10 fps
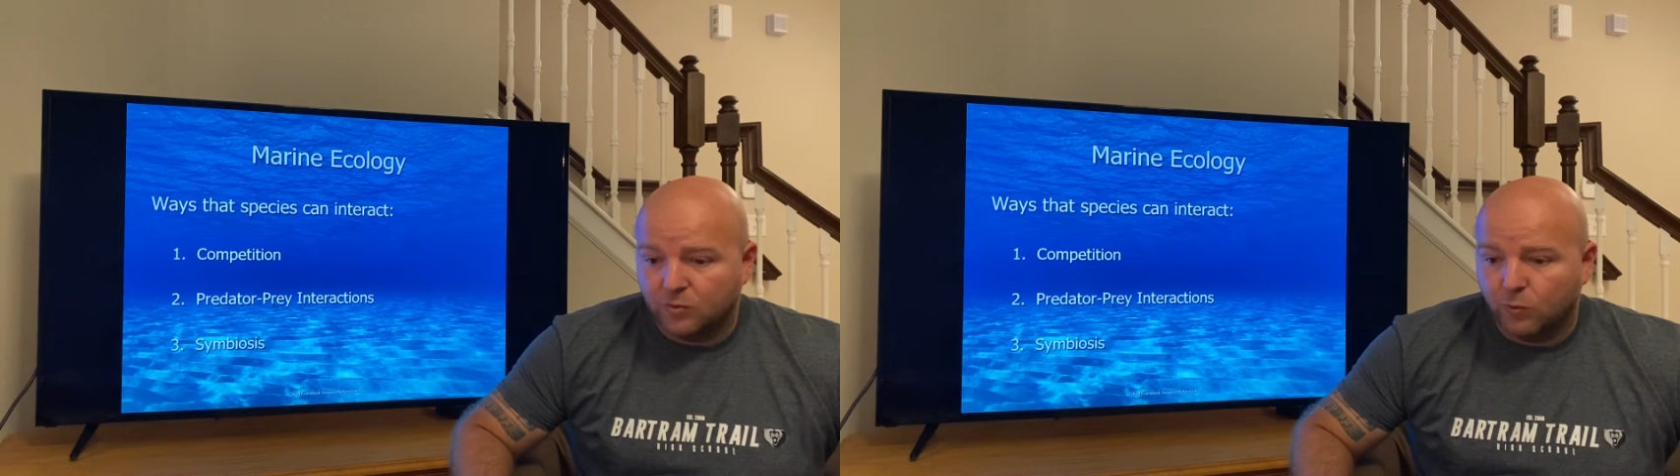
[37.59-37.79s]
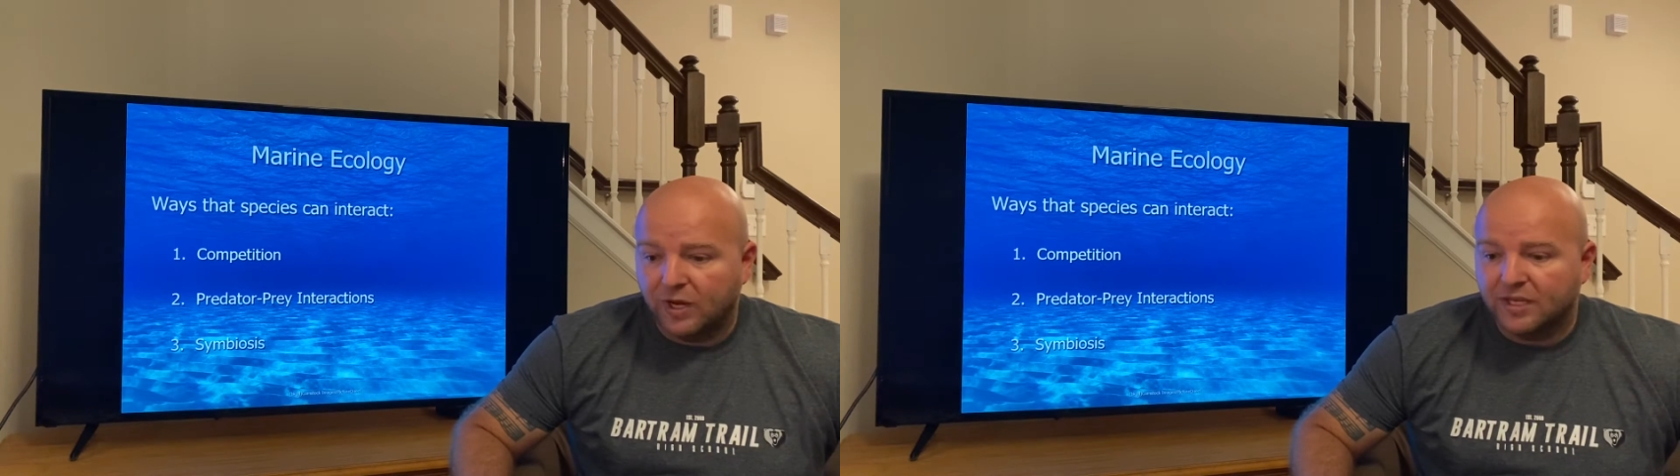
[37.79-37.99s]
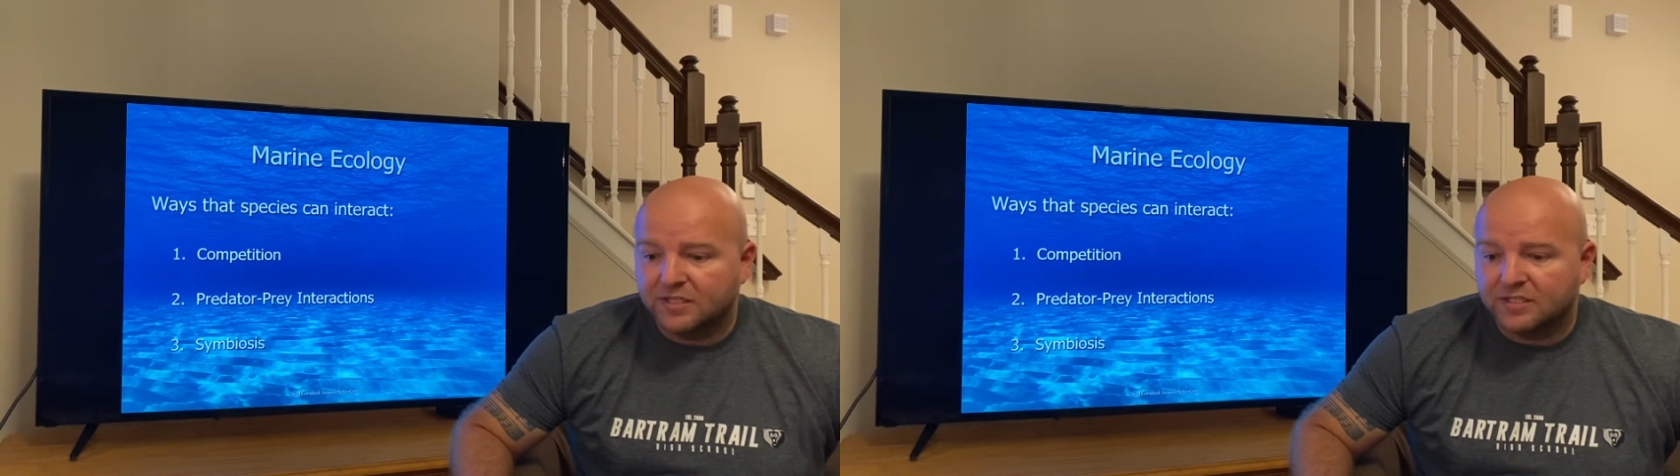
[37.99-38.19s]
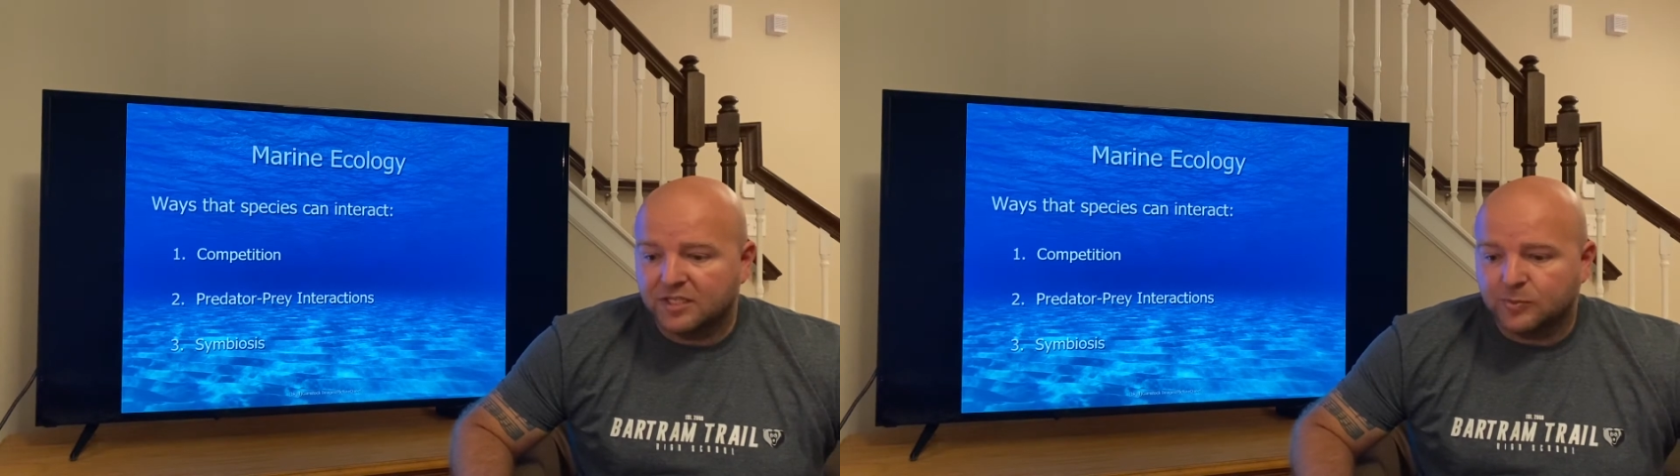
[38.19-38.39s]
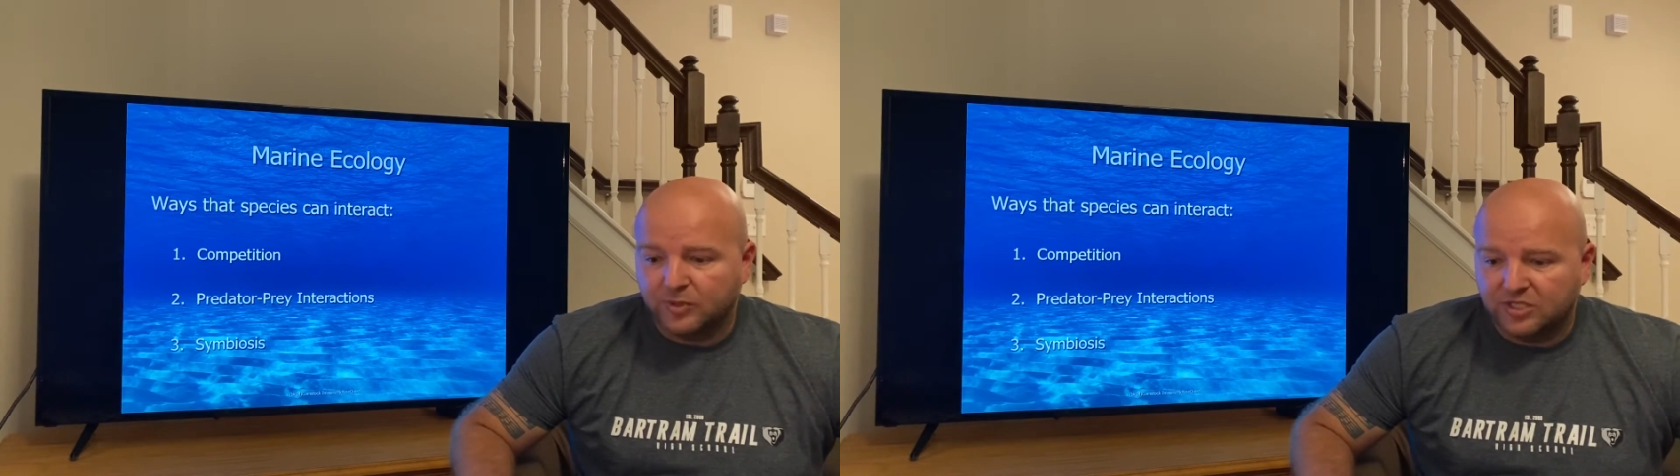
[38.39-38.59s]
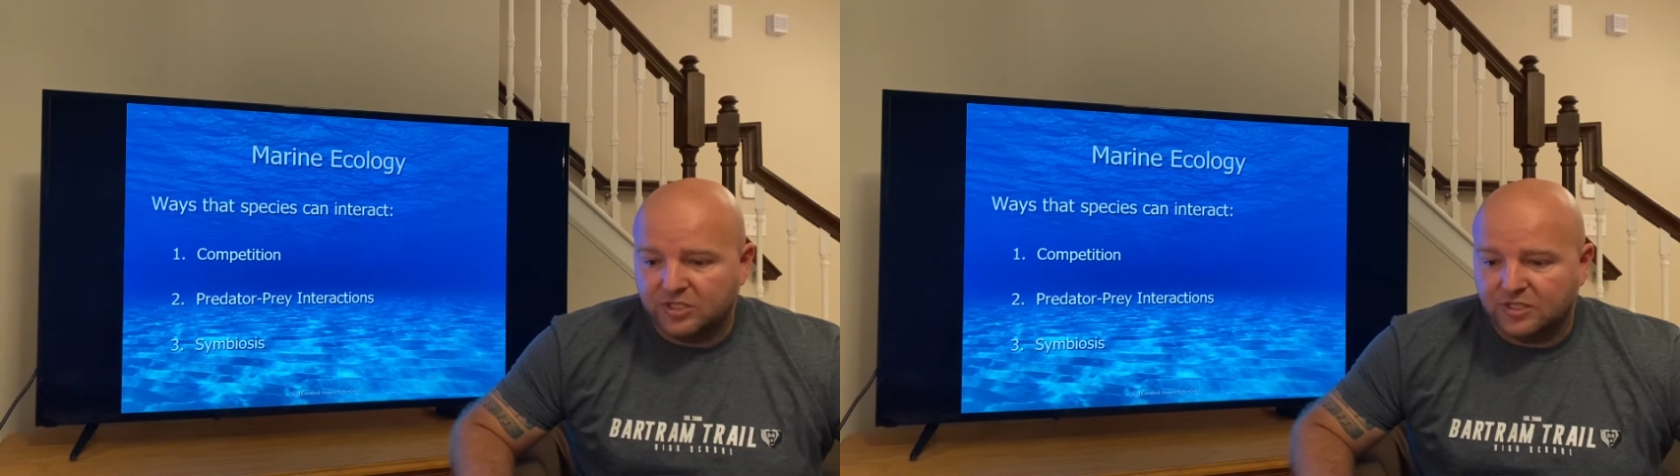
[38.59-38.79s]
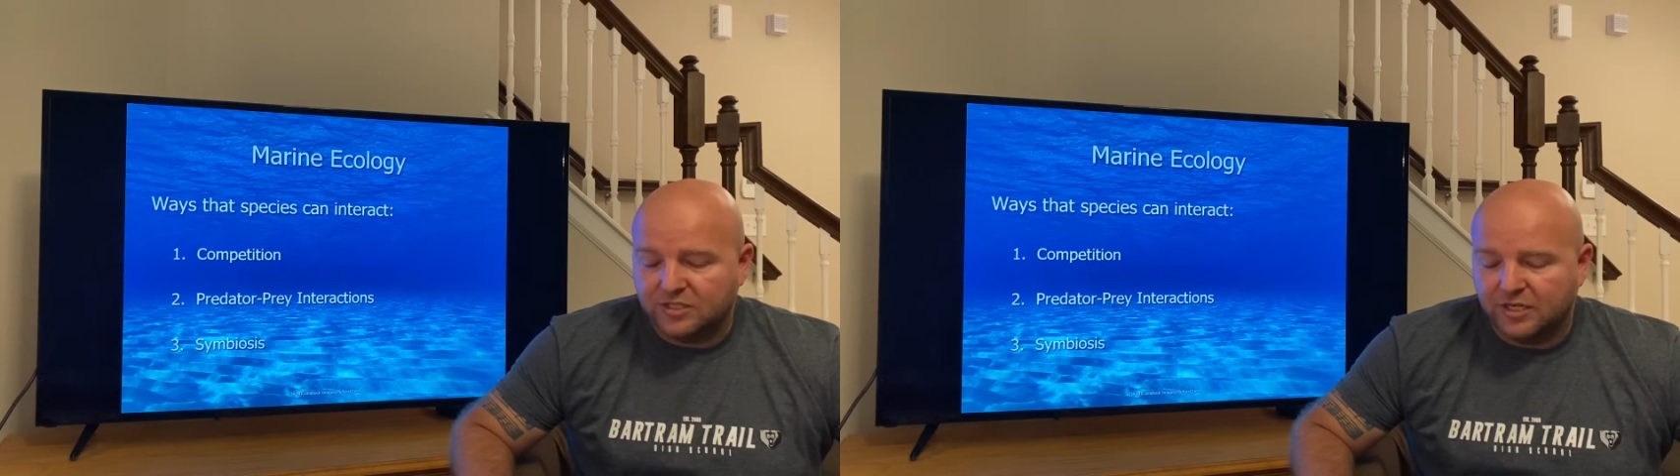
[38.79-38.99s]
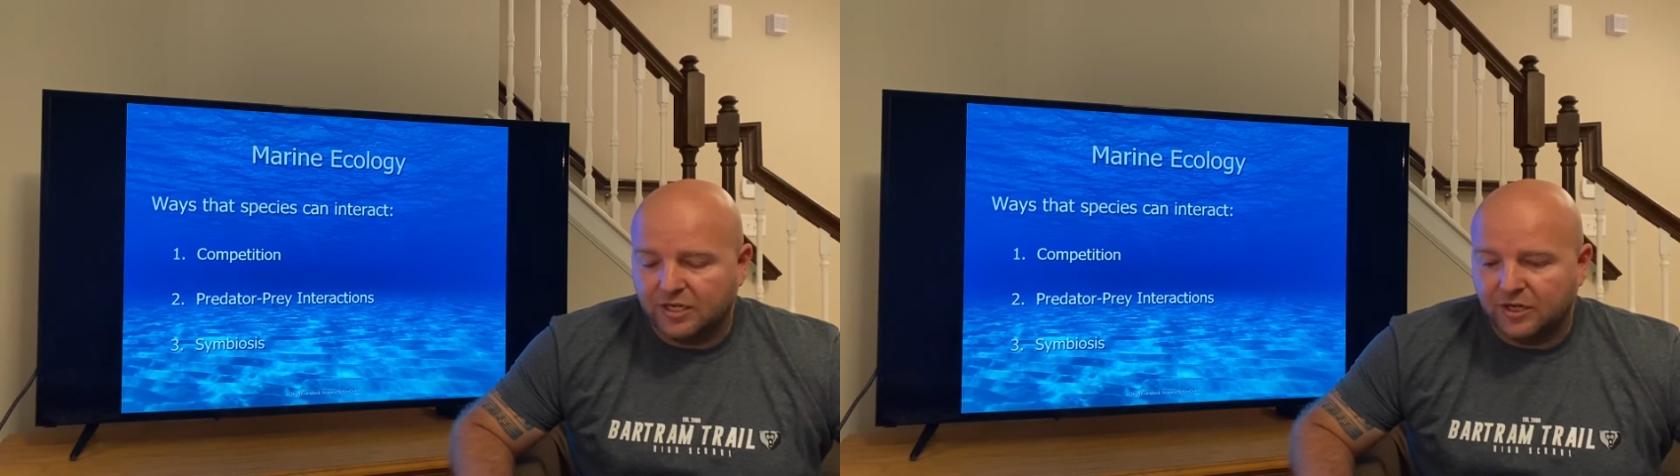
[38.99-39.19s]
ways that species
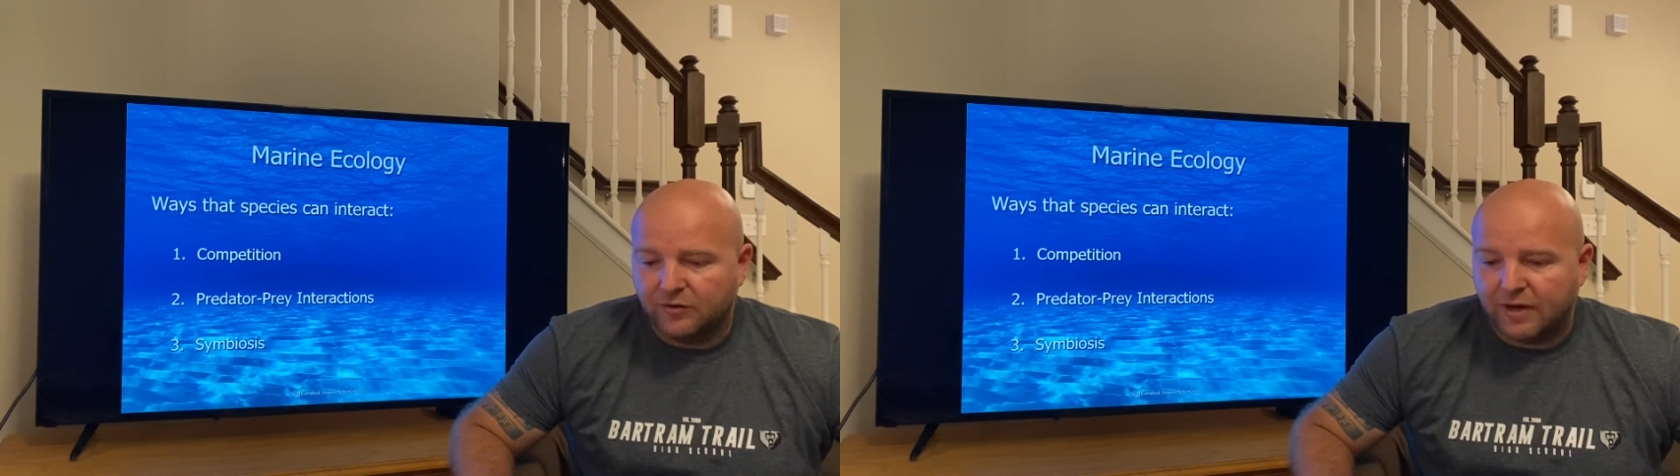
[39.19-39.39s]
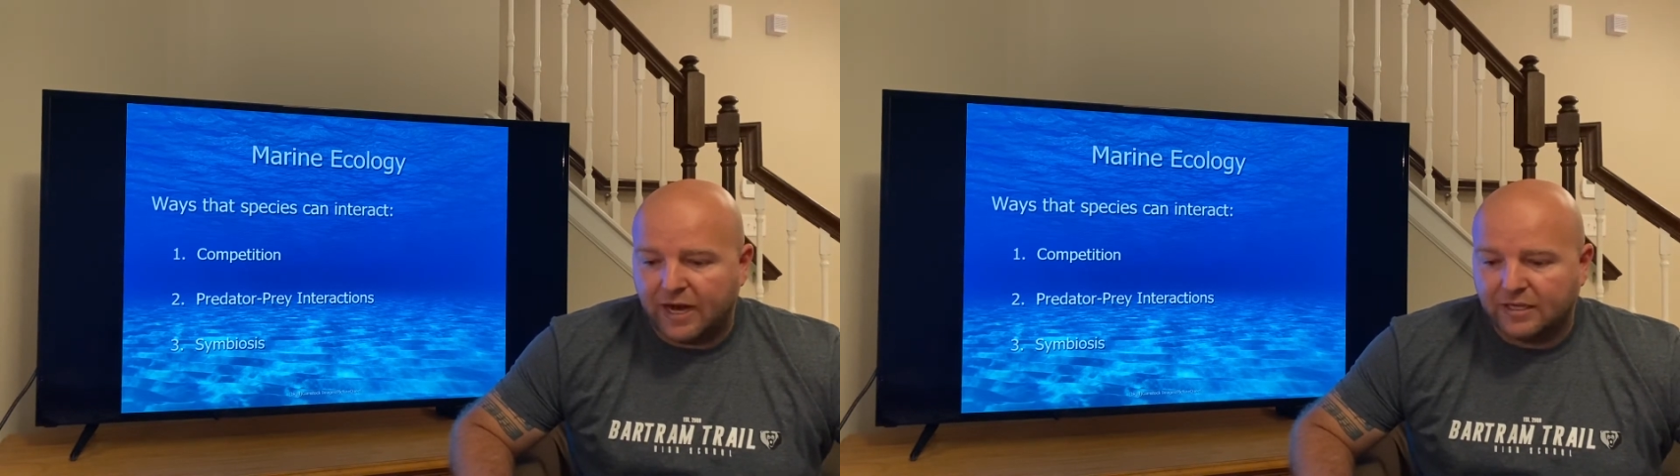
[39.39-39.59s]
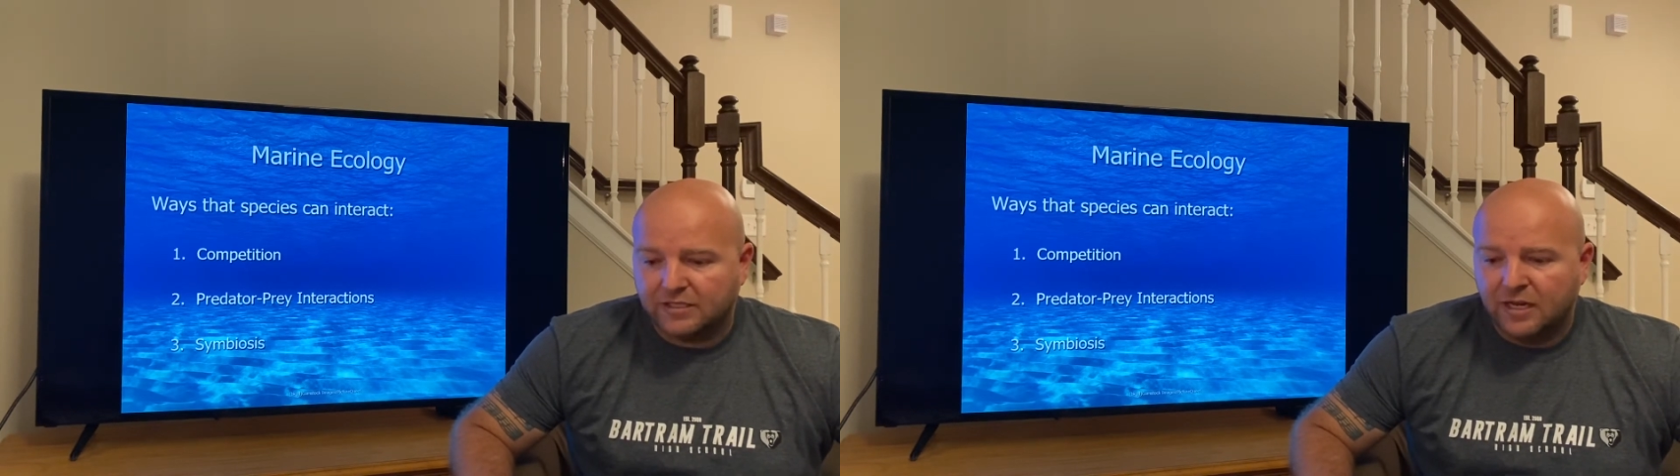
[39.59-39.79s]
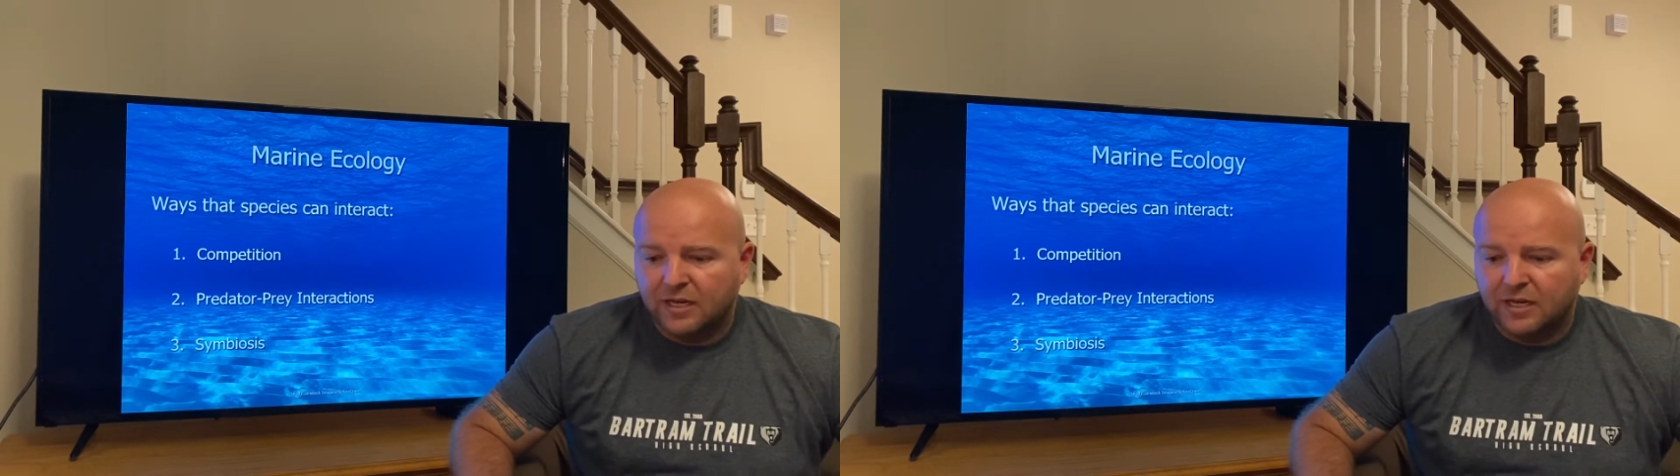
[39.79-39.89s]
can interact.